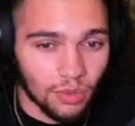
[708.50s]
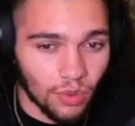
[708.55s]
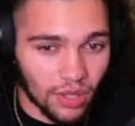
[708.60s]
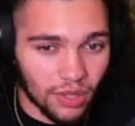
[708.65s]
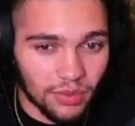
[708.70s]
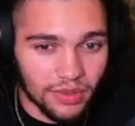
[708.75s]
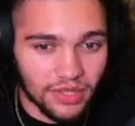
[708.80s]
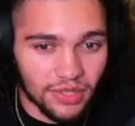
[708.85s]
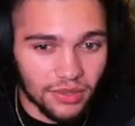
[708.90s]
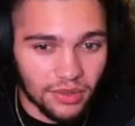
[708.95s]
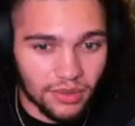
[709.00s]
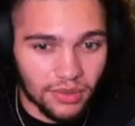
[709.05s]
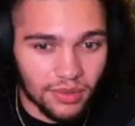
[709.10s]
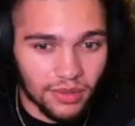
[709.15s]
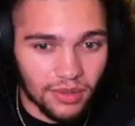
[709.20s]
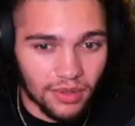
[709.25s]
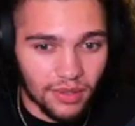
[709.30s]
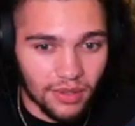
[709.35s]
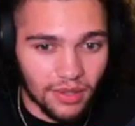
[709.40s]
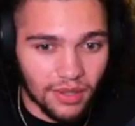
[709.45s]
do?
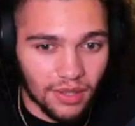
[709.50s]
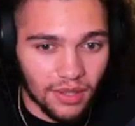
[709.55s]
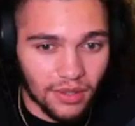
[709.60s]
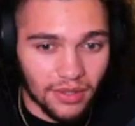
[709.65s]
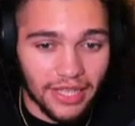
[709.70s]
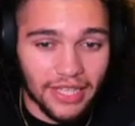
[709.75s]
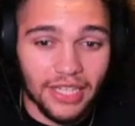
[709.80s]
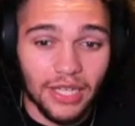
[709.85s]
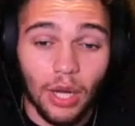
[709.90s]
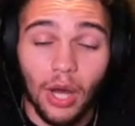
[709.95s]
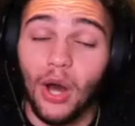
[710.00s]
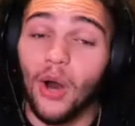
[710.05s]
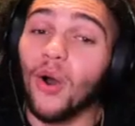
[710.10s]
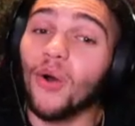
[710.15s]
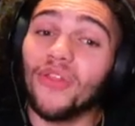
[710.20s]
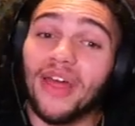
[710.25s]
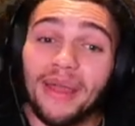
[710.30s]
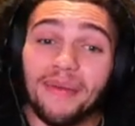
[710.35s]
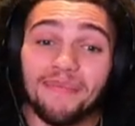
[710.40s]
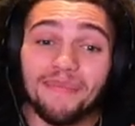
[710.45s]

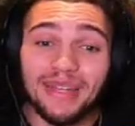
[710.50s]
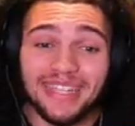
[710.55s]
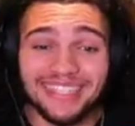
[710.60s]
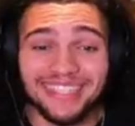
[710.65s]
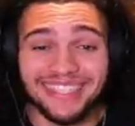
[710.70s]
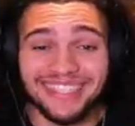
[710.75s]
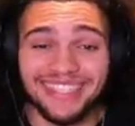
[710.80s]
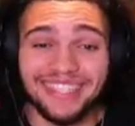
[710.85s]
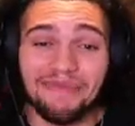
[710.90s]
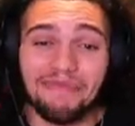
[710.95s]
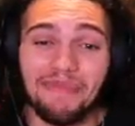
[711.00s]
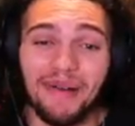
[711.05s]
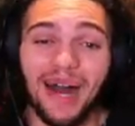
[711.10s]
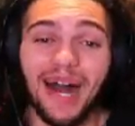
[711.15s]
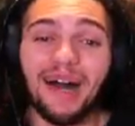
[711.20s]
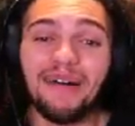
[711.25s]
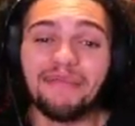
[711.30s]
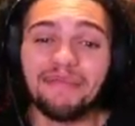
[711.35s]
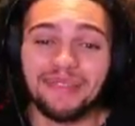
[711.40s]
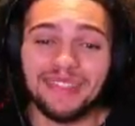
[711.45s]
They missed the
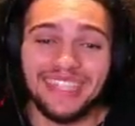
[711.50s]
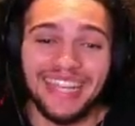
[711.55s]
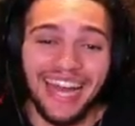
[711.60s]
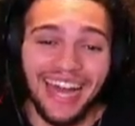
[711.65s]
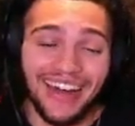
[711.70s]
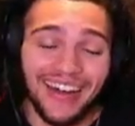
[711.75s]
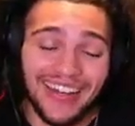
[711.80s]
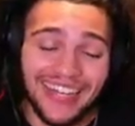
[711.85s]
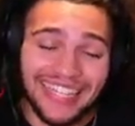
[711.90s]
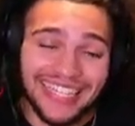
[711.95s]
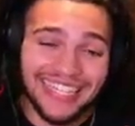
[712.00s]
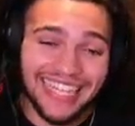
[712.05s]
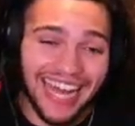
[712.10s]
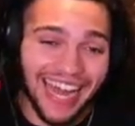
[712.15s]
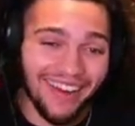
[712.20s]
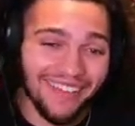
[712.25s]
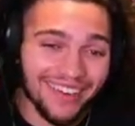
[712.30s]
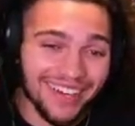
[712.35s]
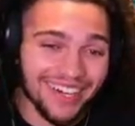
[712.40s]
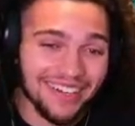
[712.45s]
pump now, and
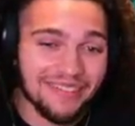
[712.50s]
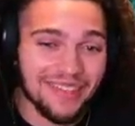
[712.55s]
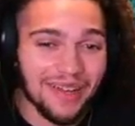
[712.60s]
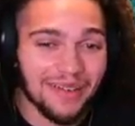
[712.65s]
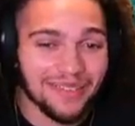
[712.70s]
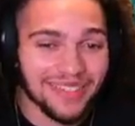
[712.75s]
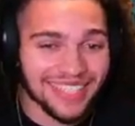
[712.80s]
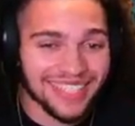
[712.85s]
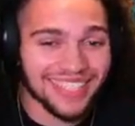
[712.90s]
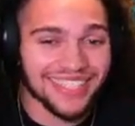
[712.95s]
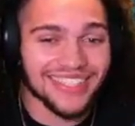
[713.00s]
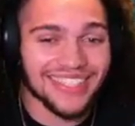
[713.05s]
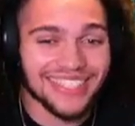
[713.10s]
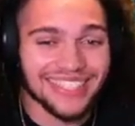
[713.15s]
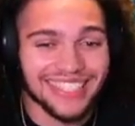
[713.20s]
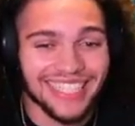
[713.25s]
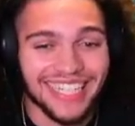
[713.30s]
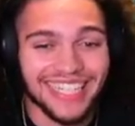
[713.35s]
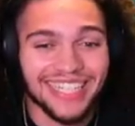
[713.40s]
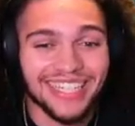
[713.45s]
now we're gonna be able to kill this
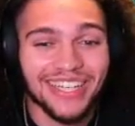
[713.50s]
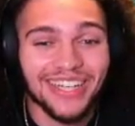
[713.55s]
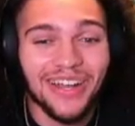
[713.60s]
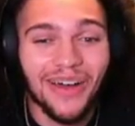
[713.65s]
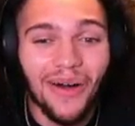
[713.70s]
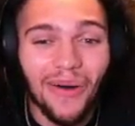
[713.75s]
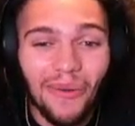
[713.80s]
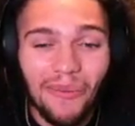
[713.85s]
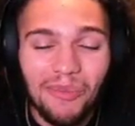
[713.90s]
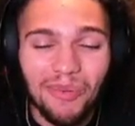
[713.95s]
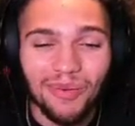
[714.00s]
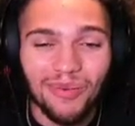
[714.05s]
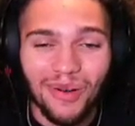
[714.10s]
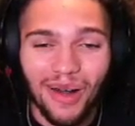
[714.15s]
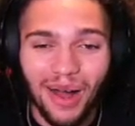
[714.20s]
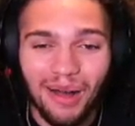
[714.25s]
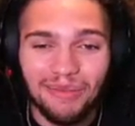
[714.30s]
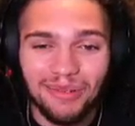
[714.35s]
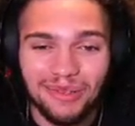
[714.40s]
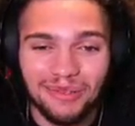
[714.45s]
thing no
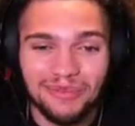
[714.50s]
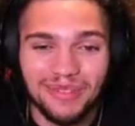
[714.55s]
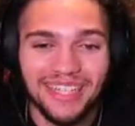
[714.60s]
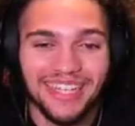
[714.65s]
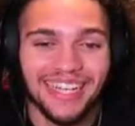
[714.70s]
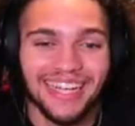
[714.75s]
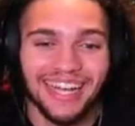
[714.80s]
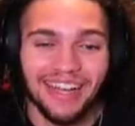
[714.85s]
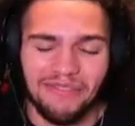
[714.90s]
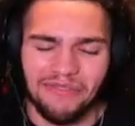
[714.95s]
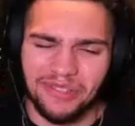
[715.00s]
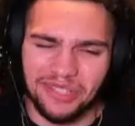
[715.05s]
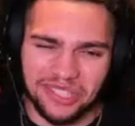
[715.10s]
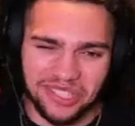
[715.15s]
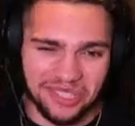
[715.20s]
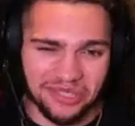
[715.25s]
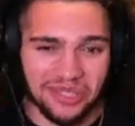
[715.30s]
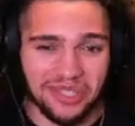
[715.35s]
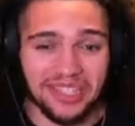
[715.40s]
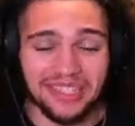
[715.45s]
problem for
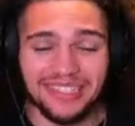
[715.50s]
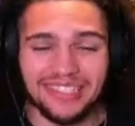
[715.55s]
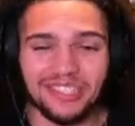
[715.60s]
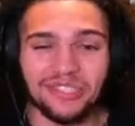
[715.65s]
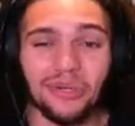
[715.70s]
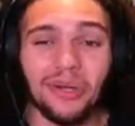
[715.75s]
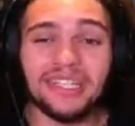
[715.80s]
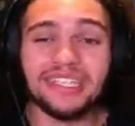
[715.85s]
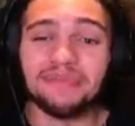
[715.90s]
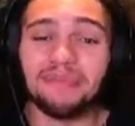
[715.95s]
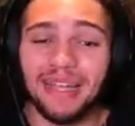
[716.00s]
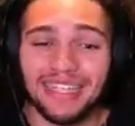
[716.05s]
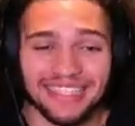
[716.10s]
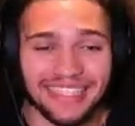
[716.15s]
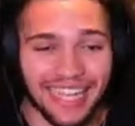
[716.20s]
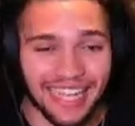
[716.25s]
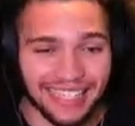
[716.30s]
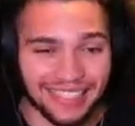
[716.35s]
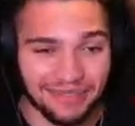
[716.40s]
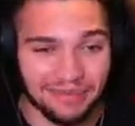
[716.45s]
sure, because it's Choice Specs
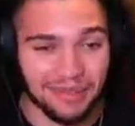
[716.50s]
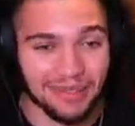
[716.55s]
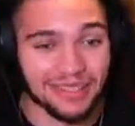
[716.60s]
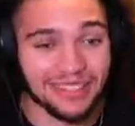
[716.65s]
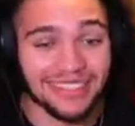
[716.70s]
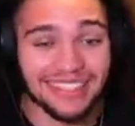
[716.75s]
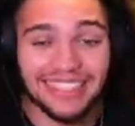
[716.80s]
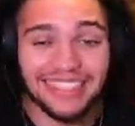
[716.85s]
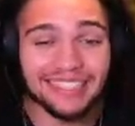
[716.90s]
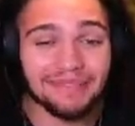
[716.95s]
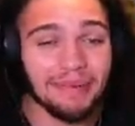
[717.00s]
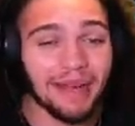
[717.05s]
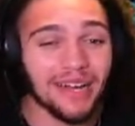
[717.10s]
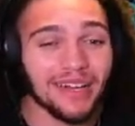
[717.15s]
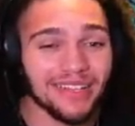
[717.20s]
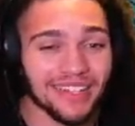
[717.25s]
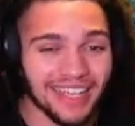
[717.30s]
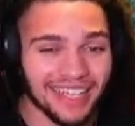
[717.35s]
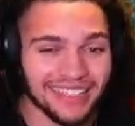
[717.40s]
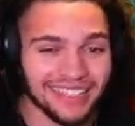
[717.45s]
Hex, bro. This thing's
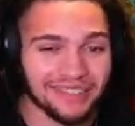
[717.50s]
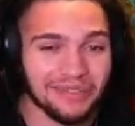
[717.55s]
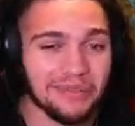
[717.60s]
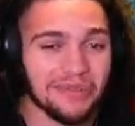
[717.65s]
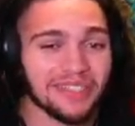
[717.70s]
paralyzed. We're